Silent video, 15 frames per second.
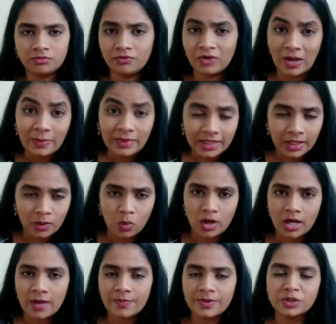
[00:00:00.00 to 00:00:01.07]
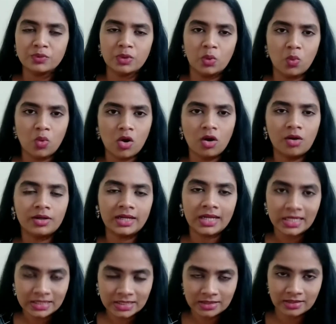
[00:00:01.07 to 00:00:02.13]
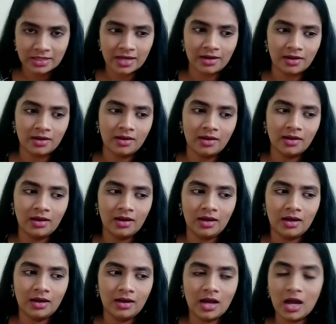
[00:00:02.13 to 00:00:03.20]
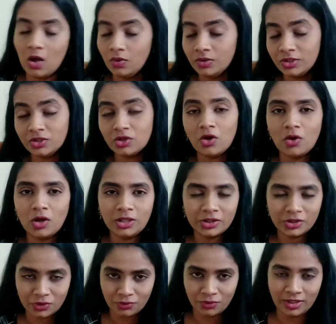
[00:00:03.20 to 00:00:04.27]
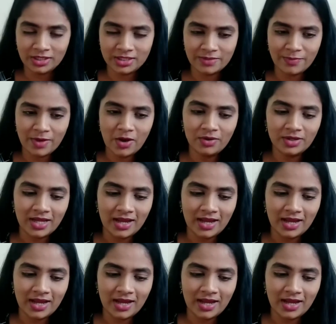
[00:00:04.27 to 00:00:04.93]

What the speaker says: family, and what happens when war hits their house, is all the story is about.